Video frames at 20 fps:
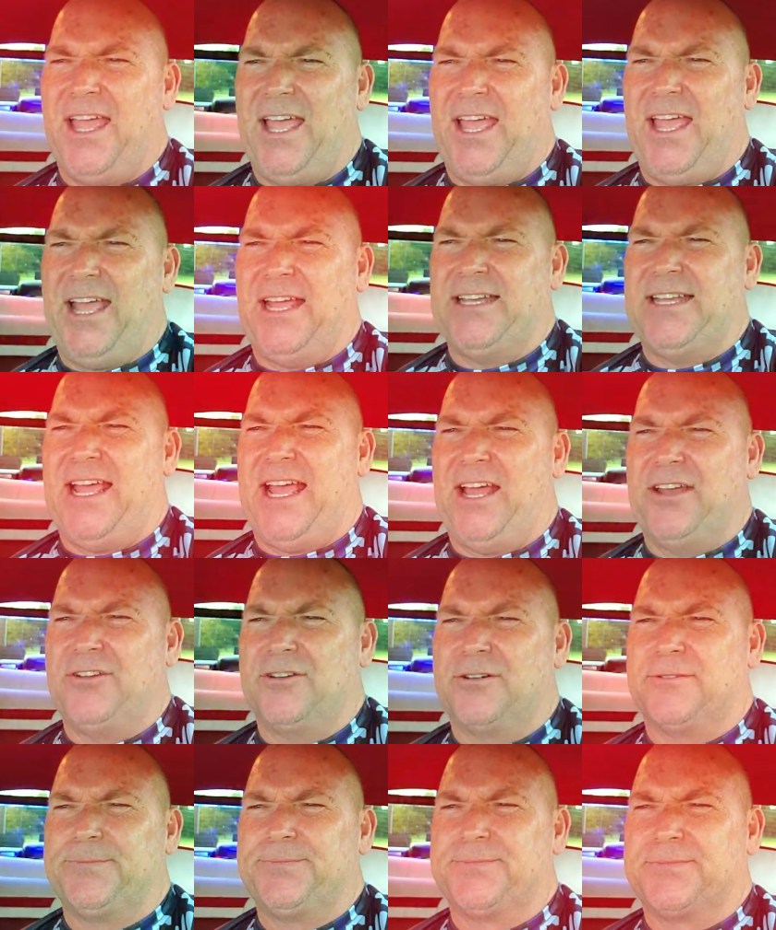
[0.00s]
Hey
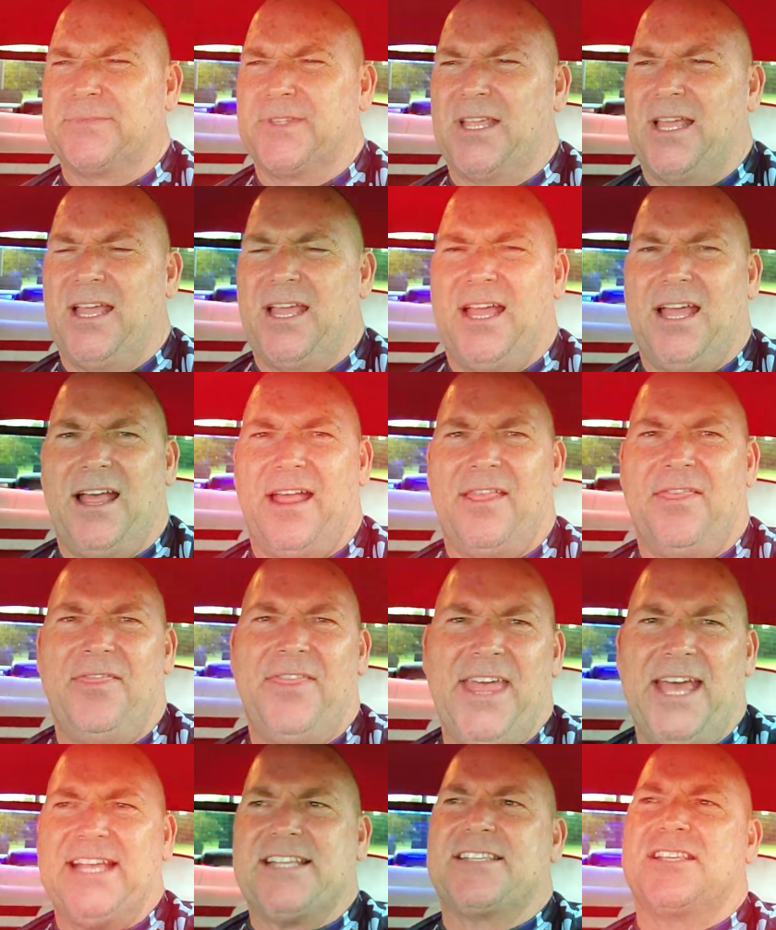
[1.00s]
Daniel,
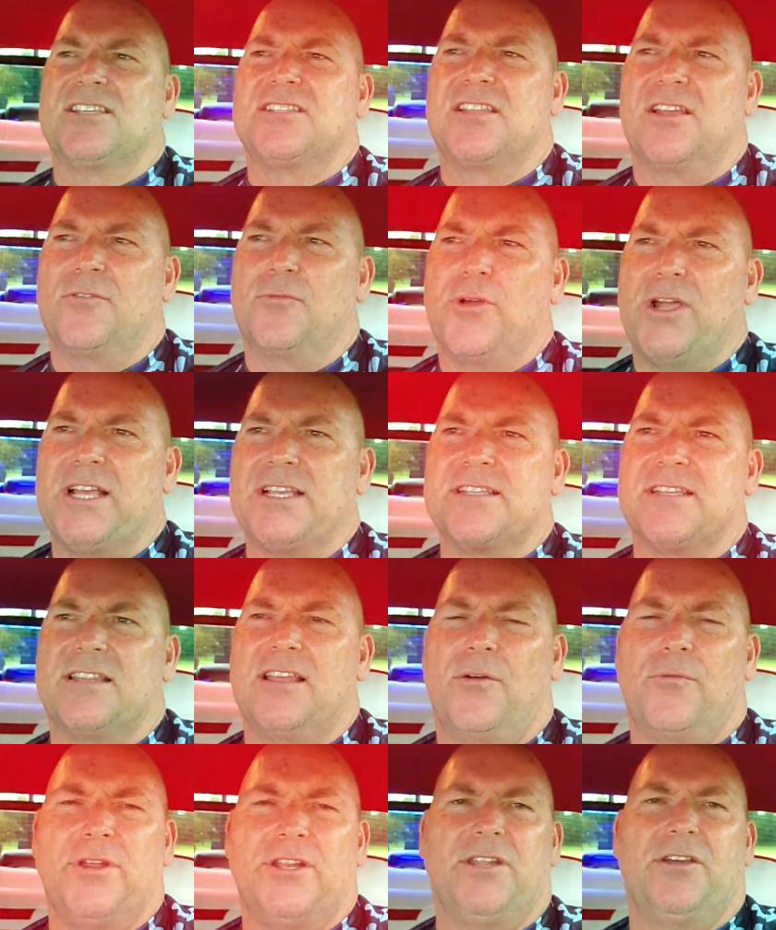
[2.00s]
this is the reason
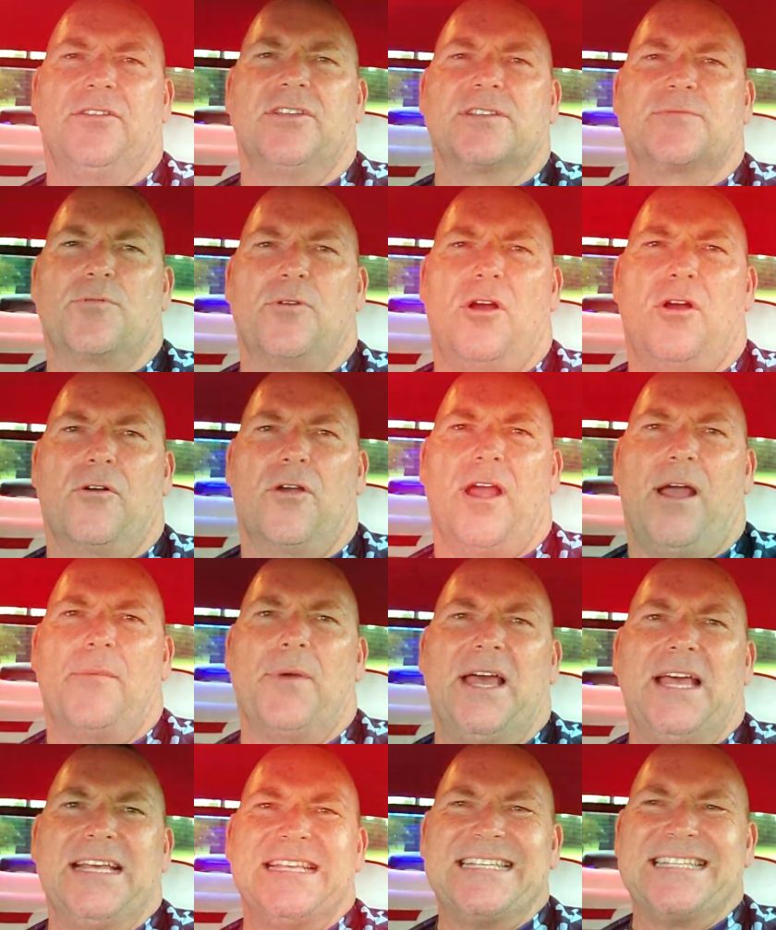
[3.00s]
that we do this program
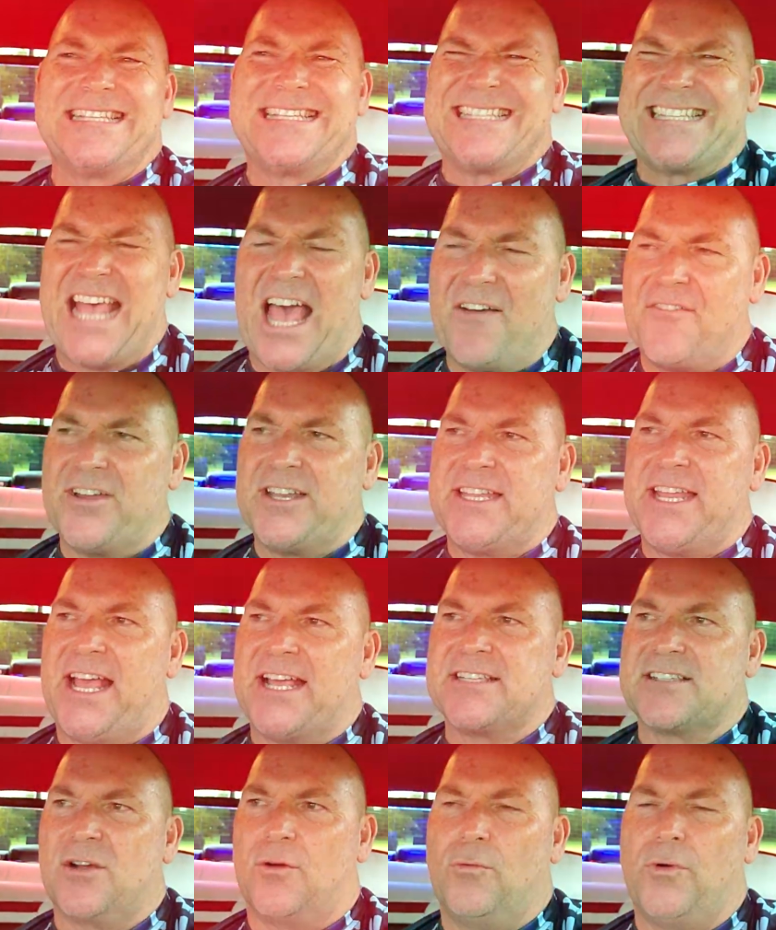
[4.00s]
7
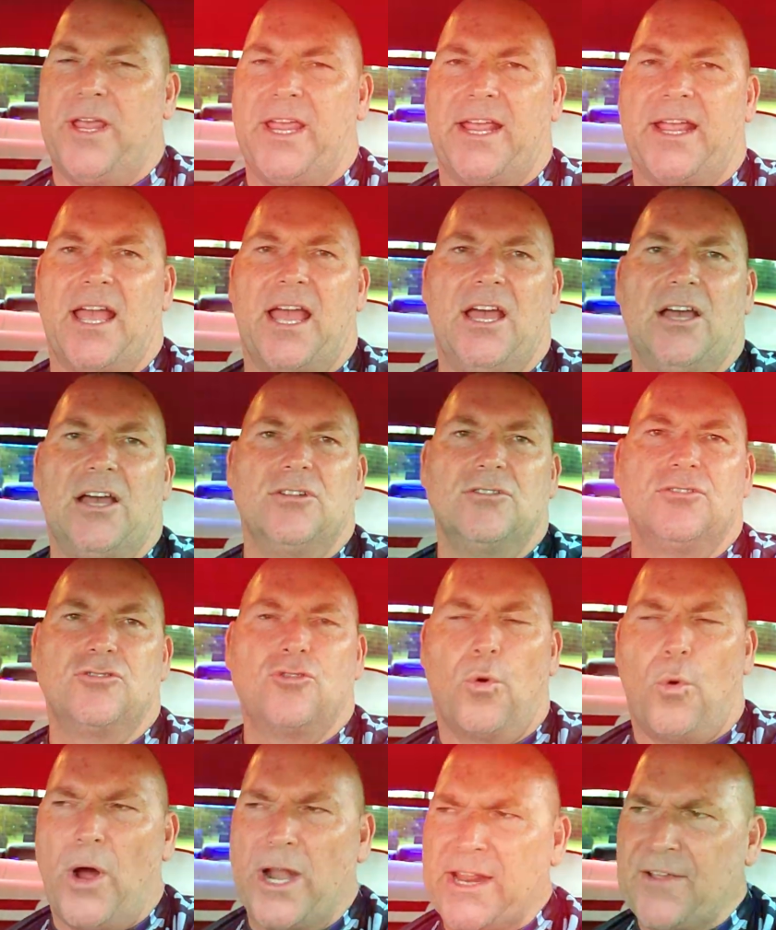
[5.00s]
days a week,
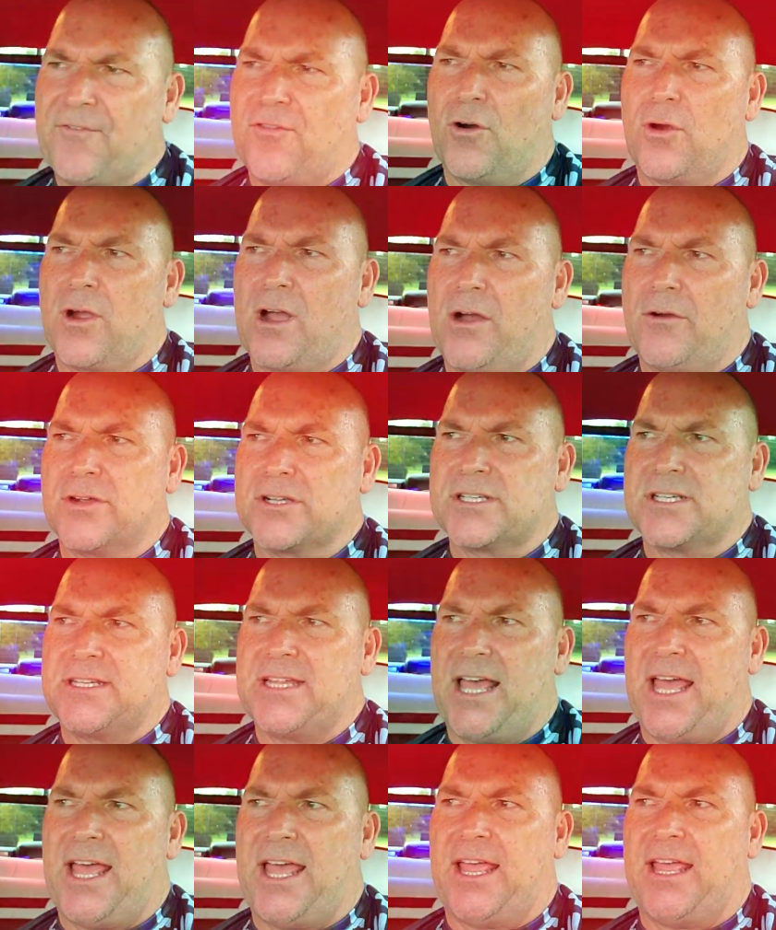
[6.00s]
24 hours a
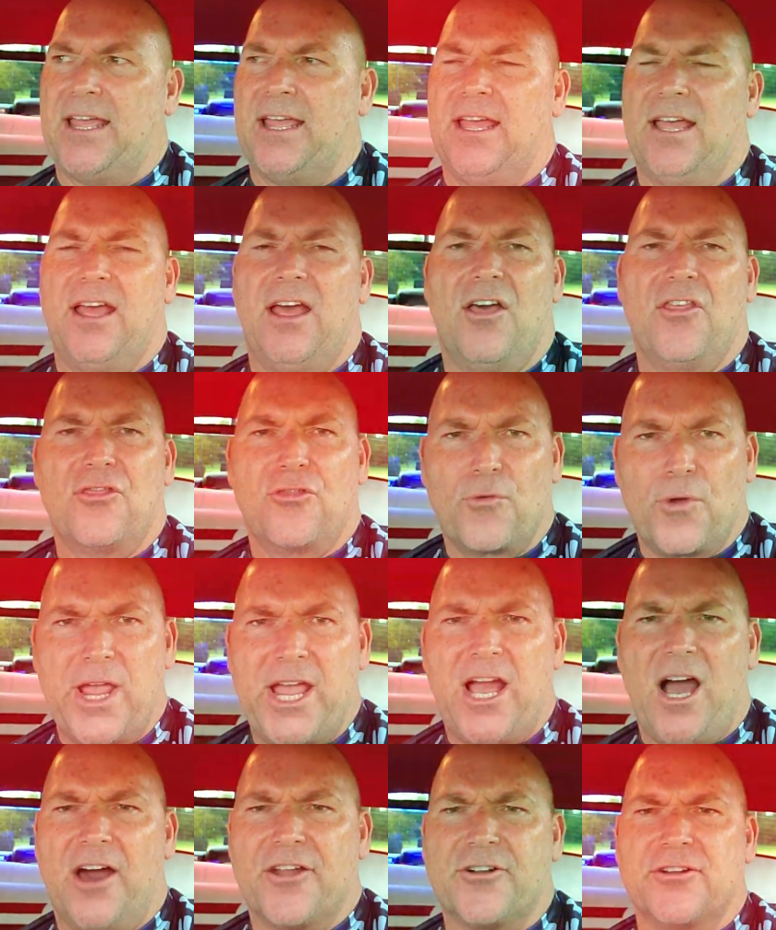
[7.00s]
day,
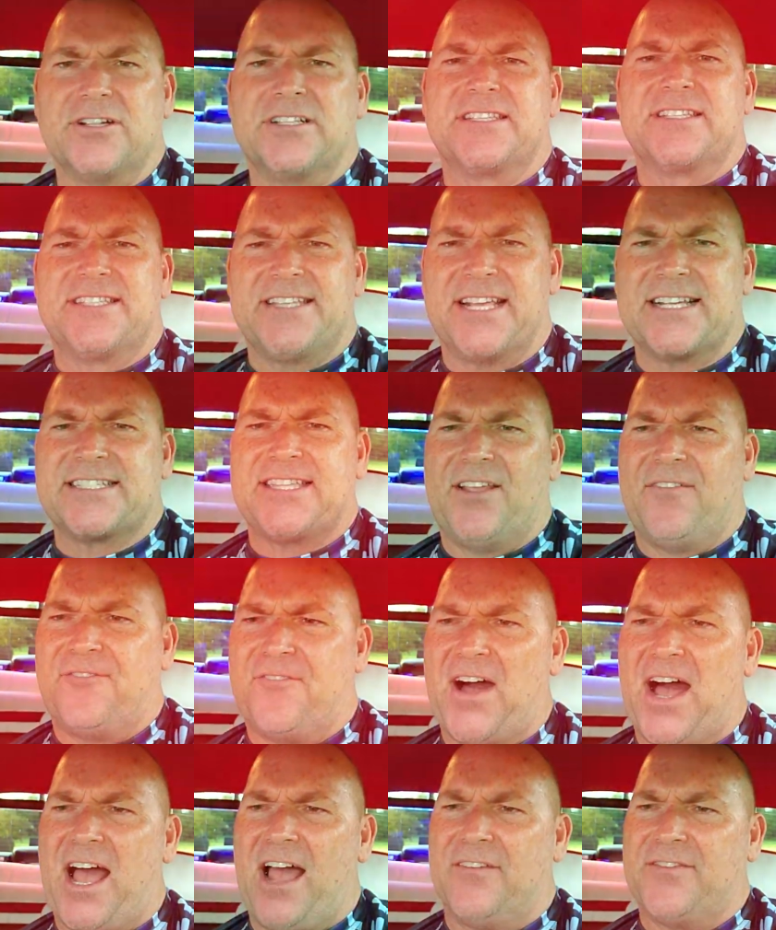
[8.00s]

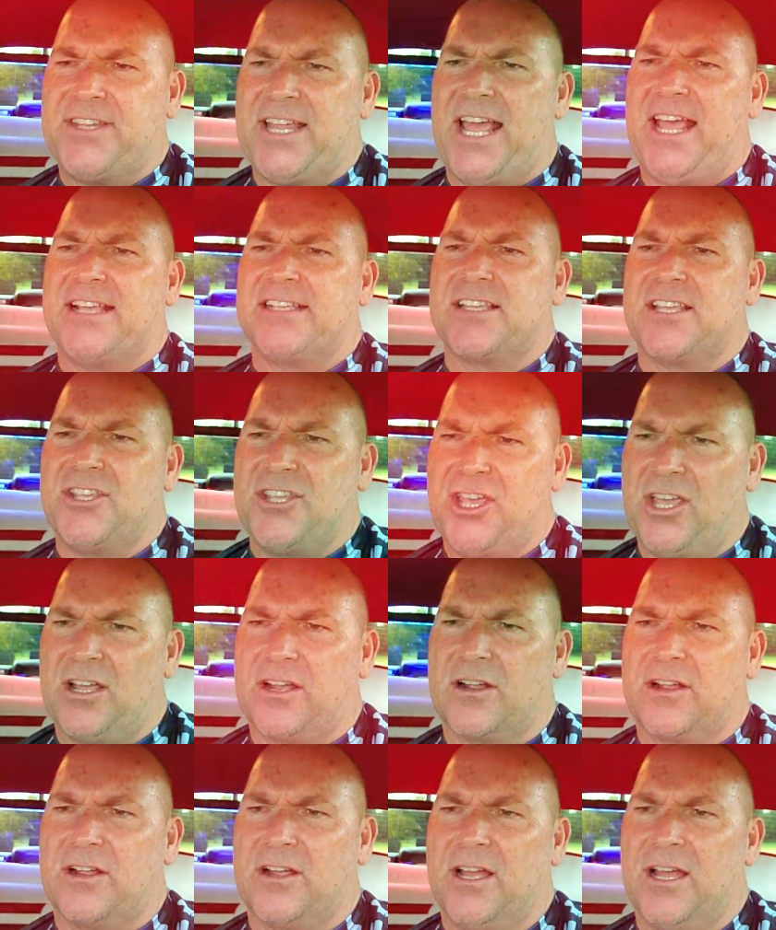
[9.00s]
365 days a
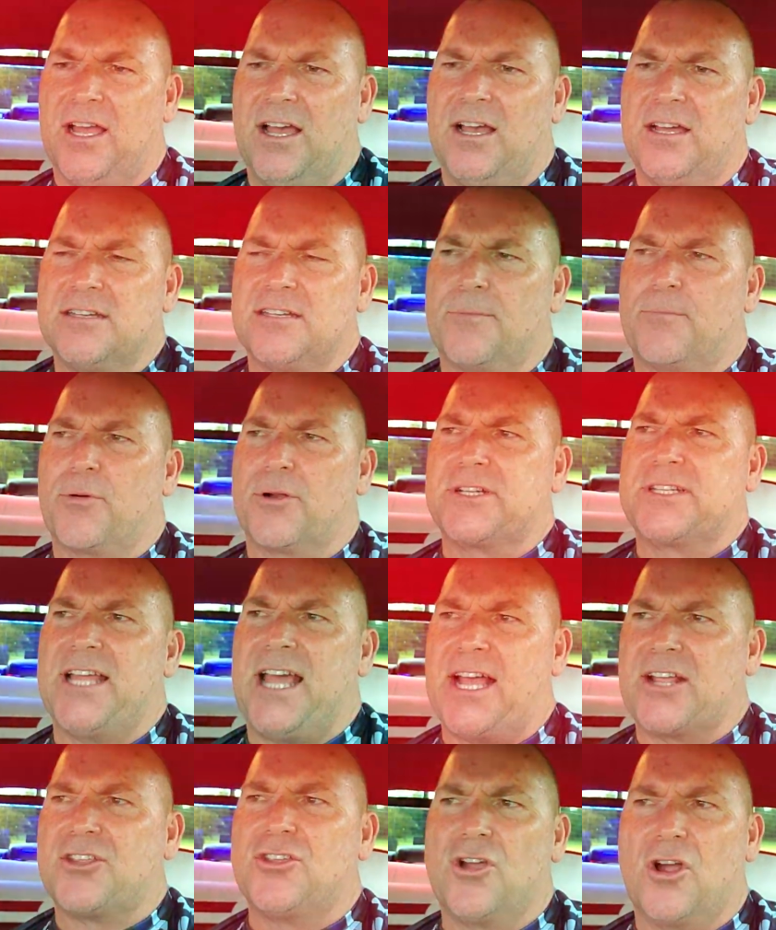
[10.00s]
year to
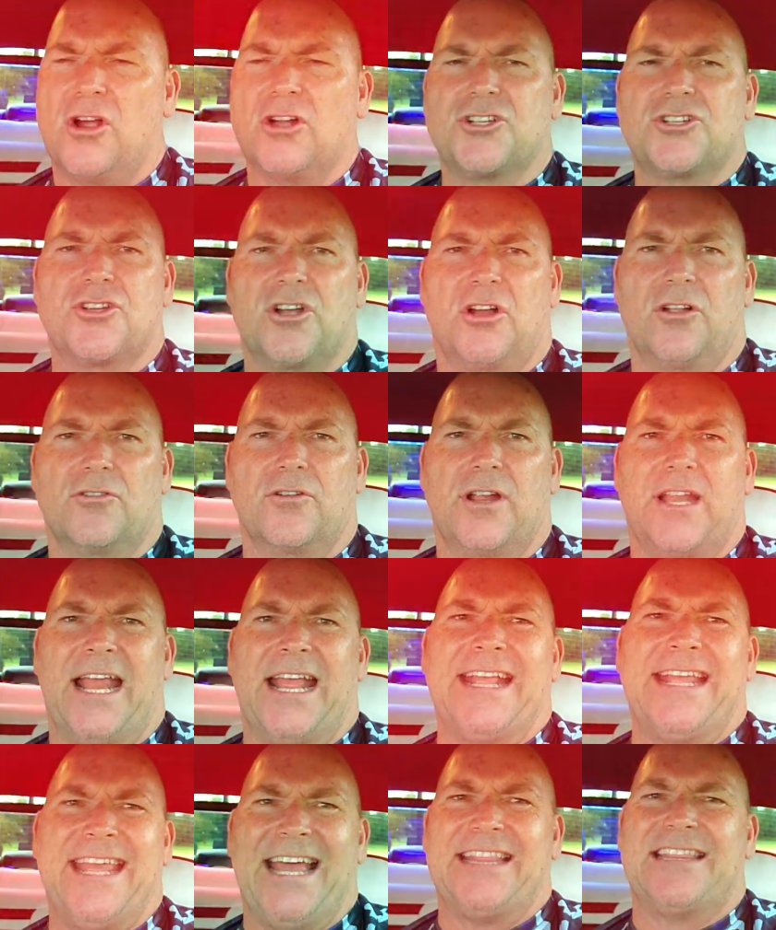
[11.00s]
protect your children
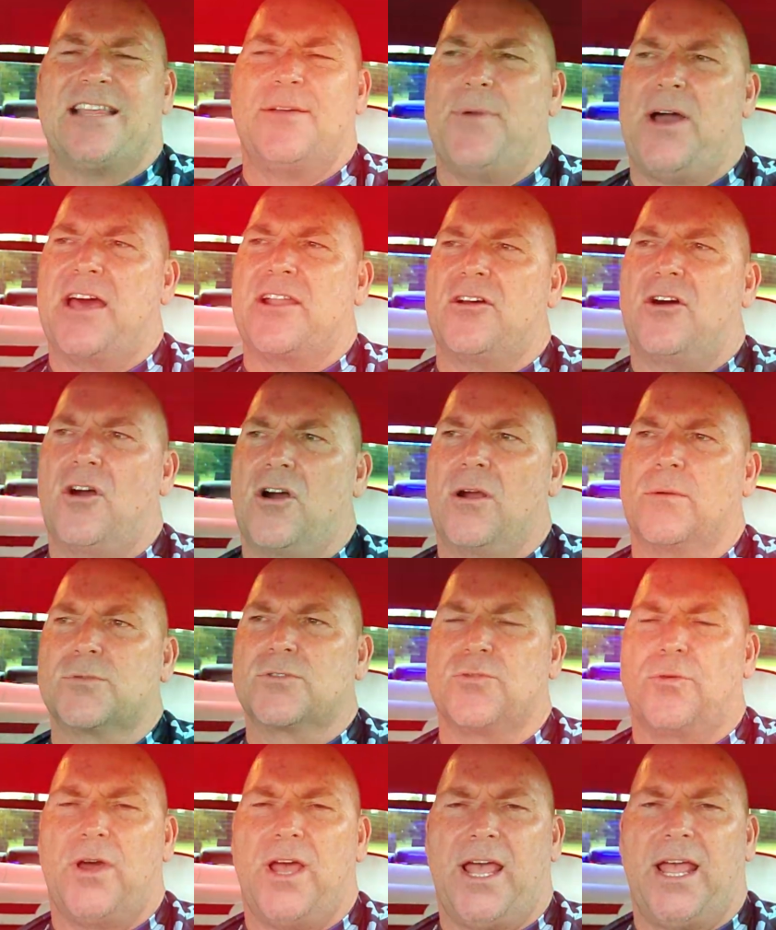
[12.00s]
and get them out of
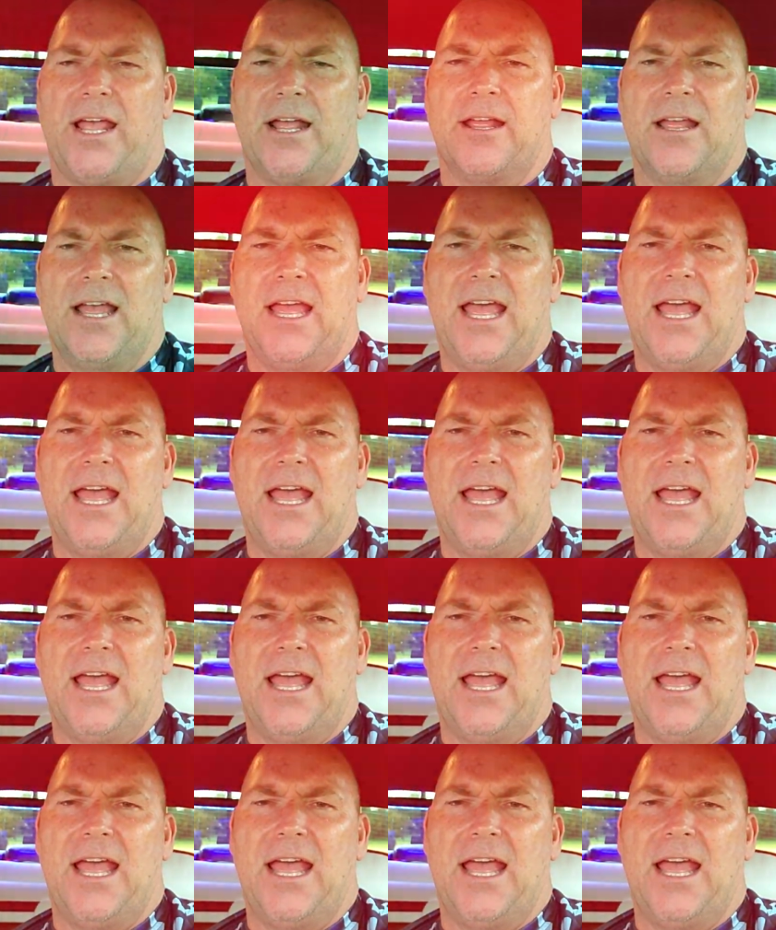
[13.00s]
harm's way.